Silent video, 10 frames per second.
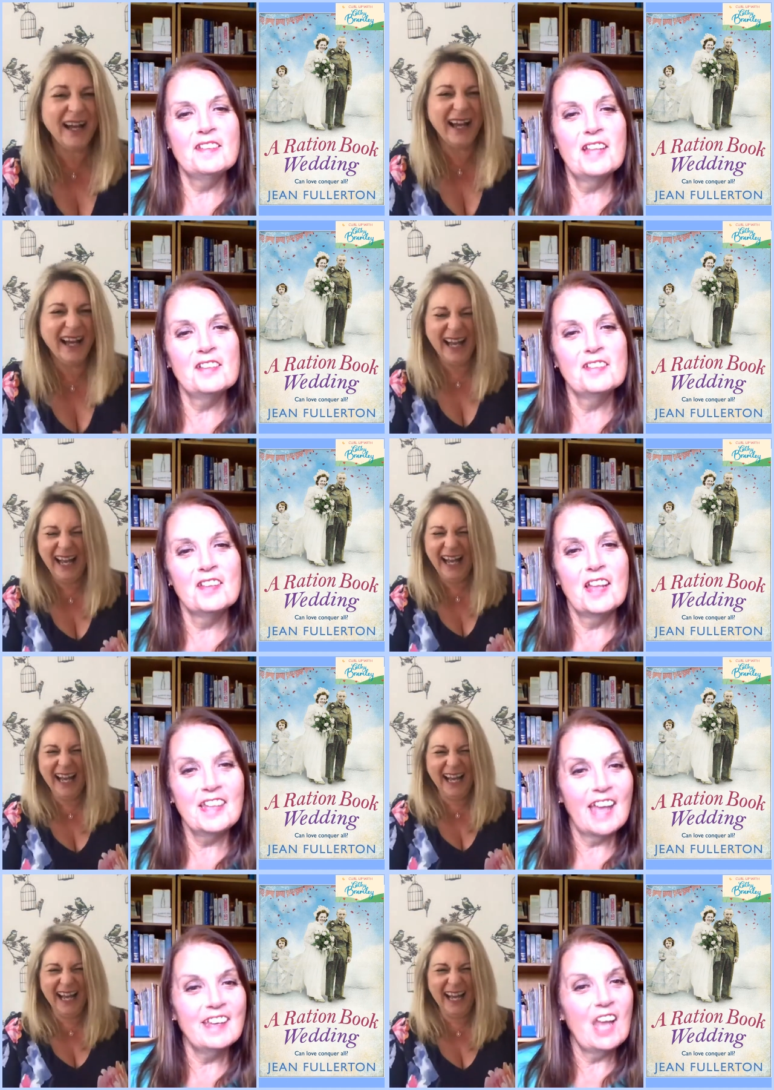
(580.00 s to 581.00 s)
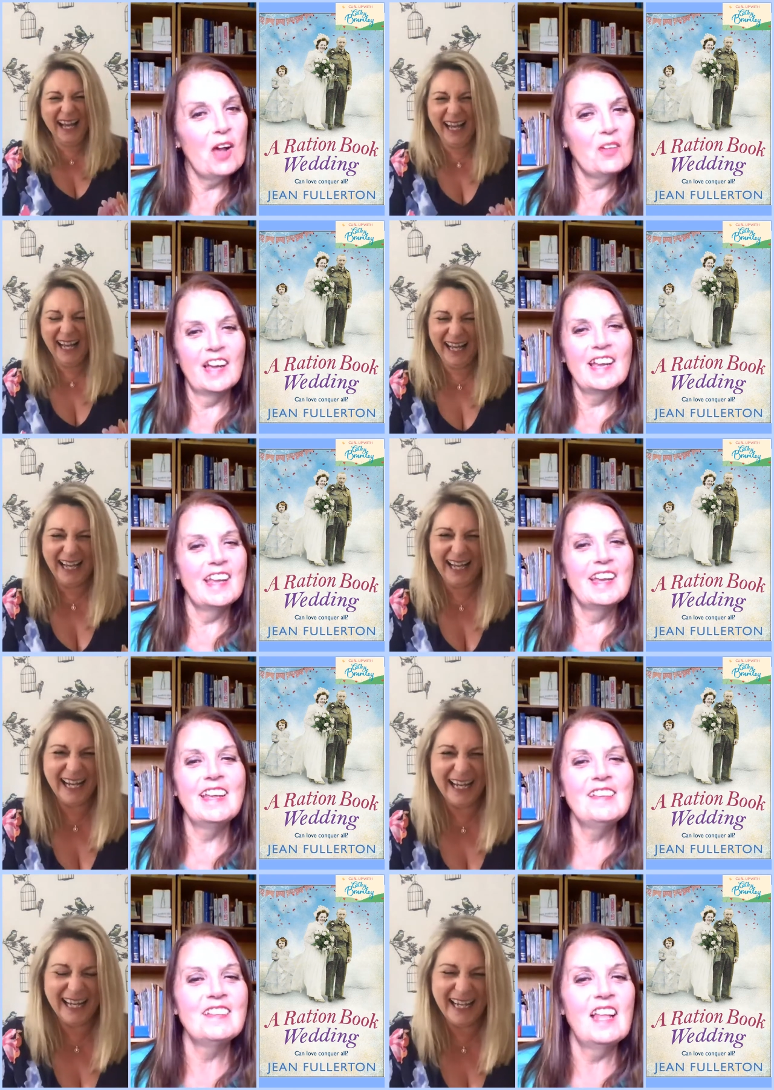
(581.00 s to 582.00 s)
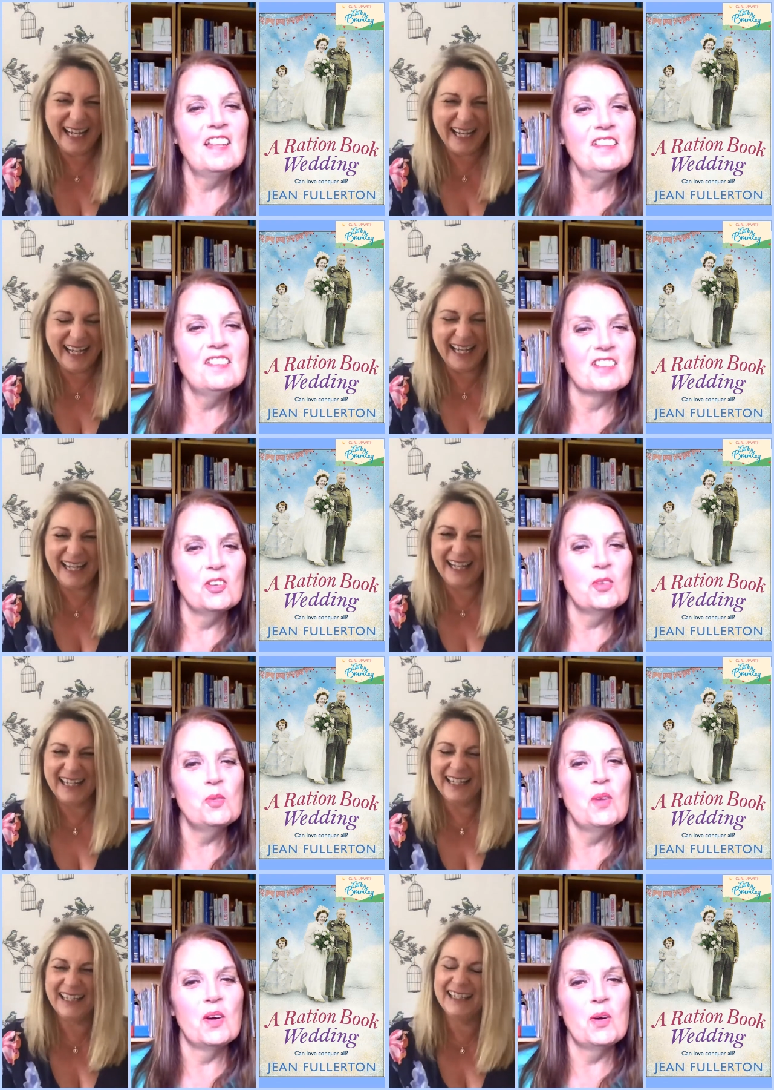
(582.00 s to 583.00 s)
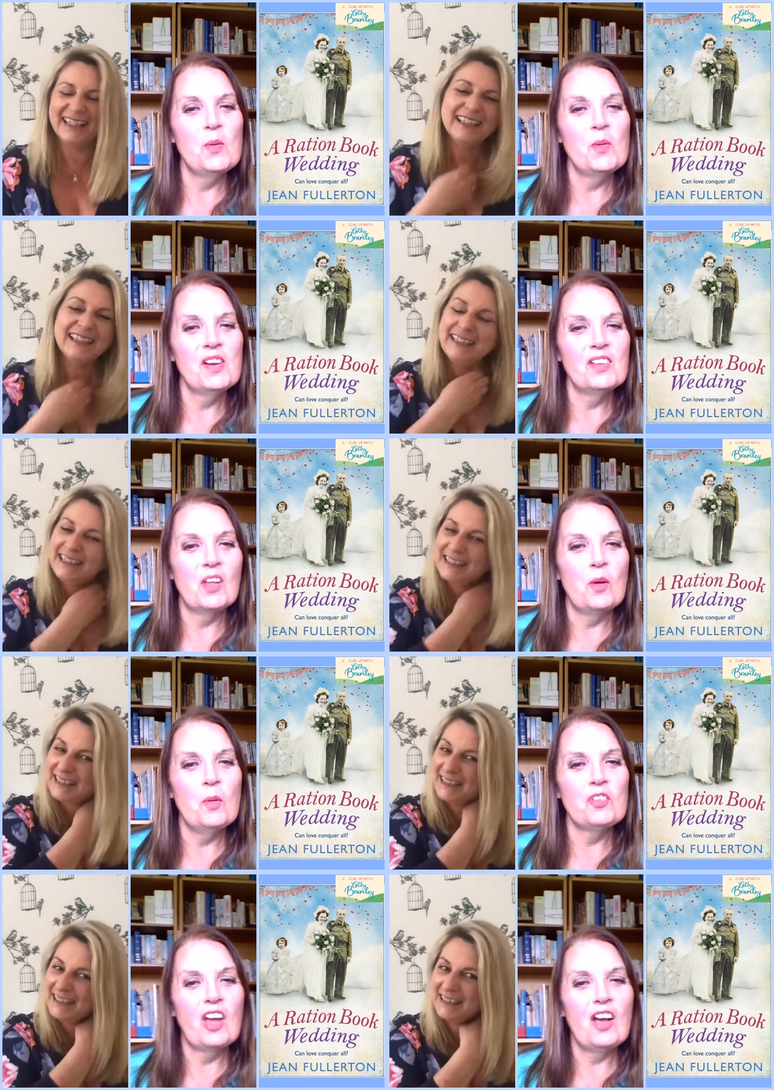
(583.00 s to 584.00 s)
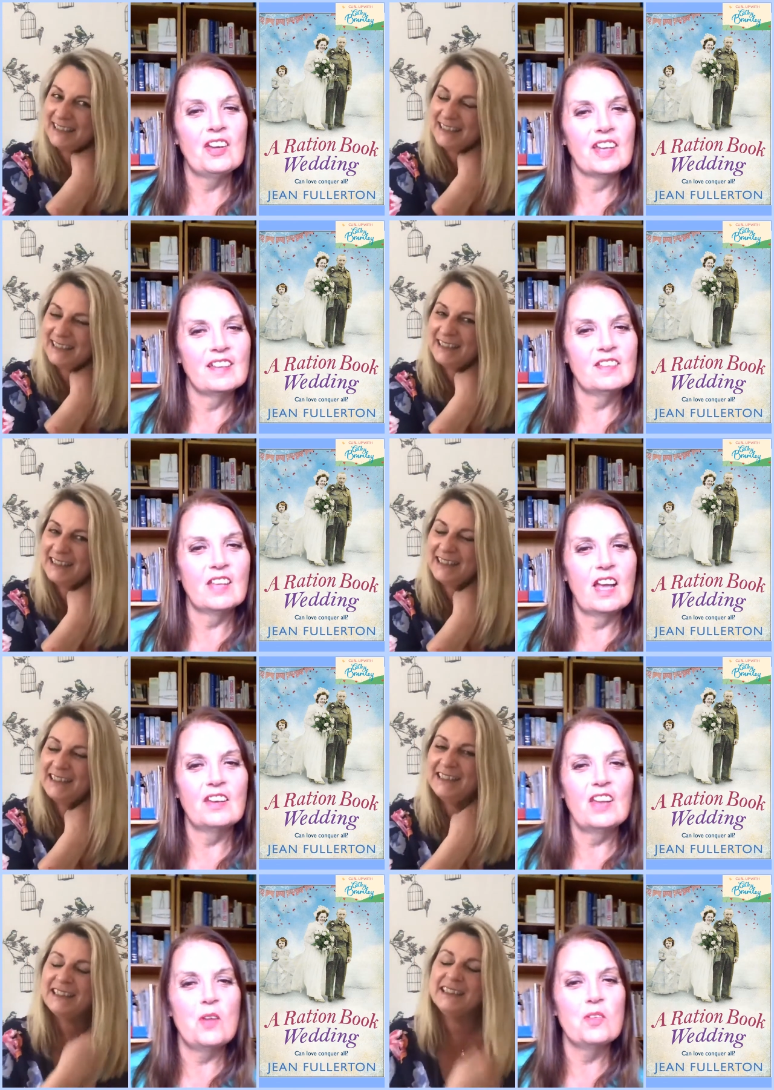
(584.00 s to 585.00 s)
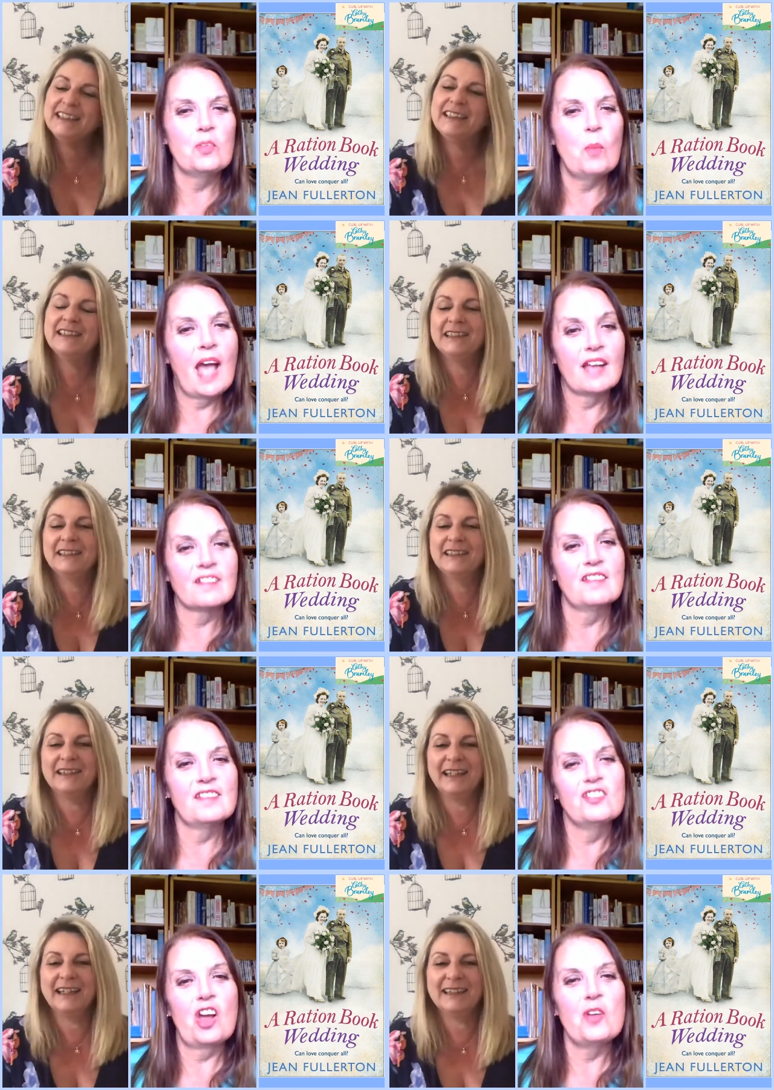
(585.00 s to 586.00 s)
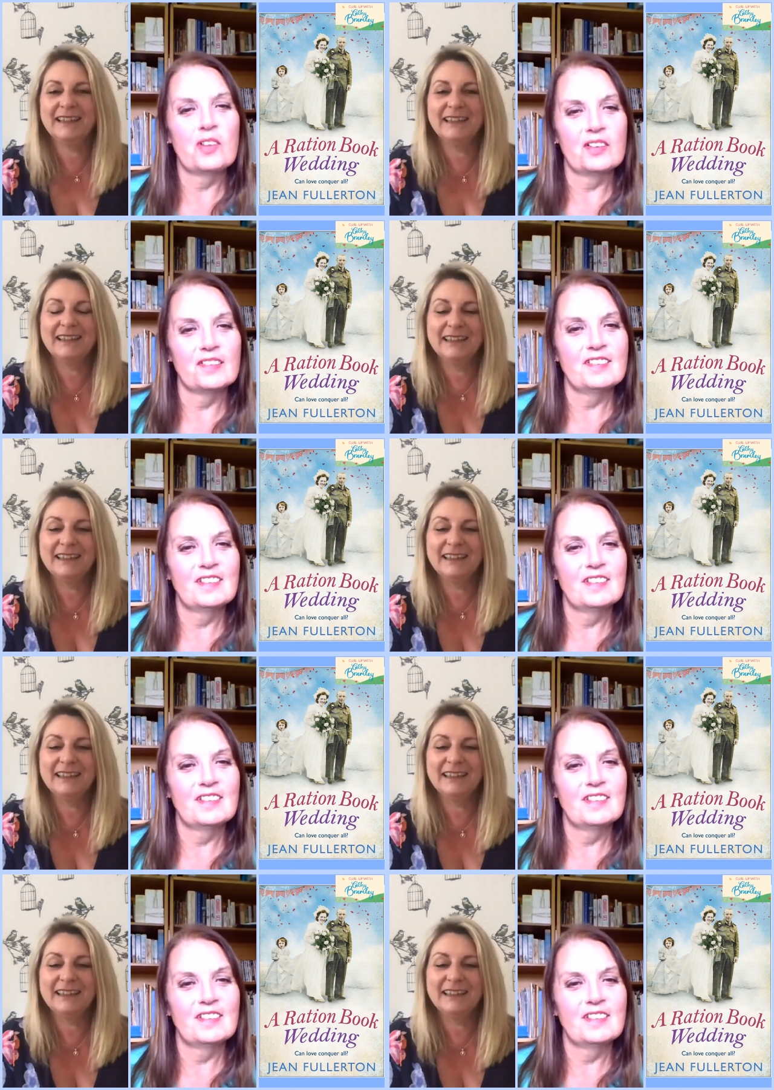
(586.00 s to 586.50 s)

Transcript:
Speaker 1: London, yeah, no, in East London, all all all Charlies are known as wags, as in jokers.